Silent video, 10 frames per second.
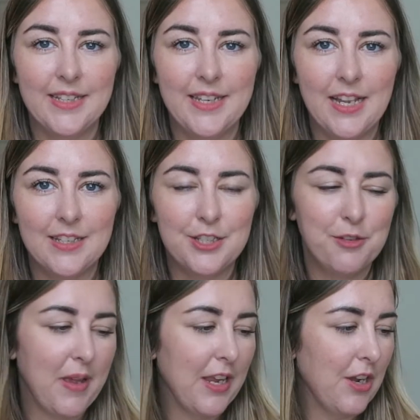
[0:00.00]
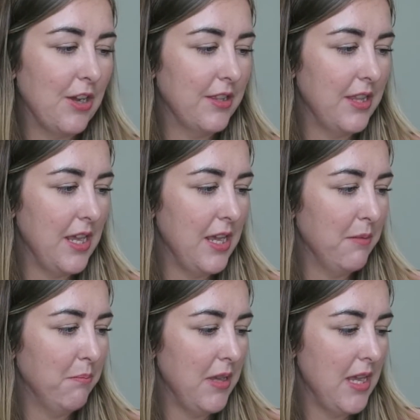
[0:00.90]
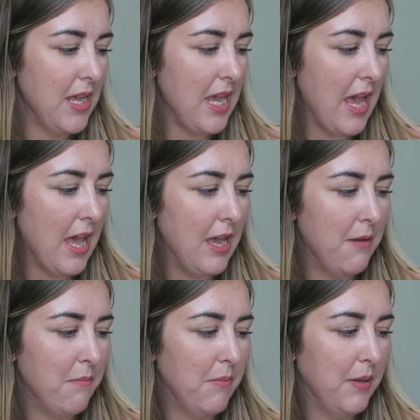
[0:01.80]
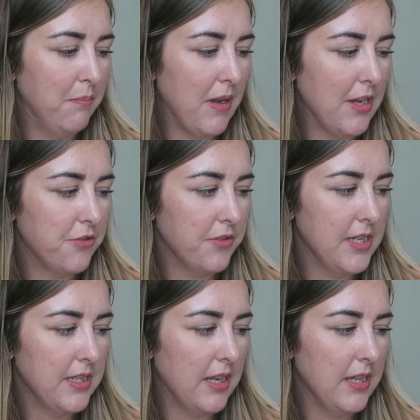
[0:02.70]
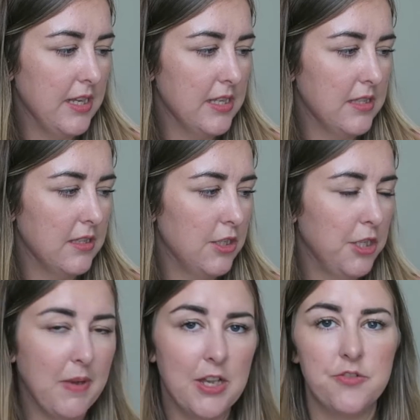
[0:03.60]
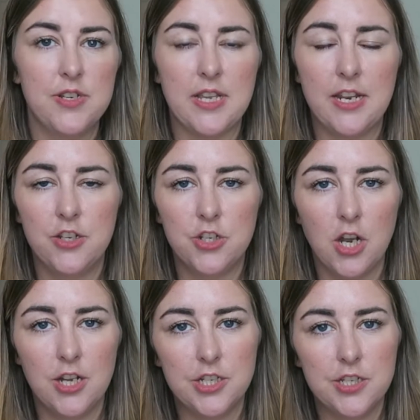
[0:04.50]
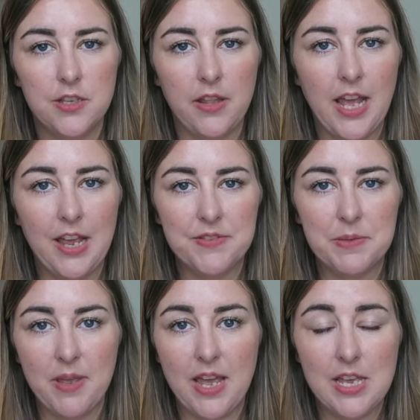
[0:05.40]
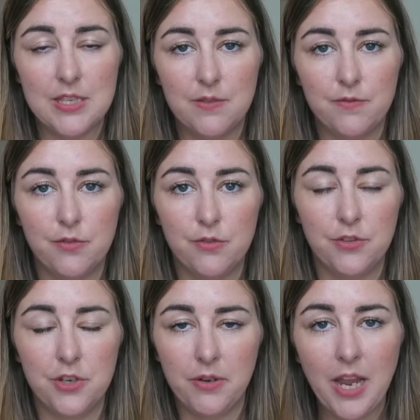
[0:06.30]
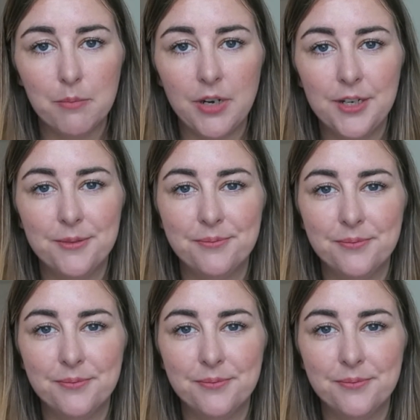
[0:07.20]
Next up I got the batteries. I it's 2 batteries and a charger so that I have spares for the new camera.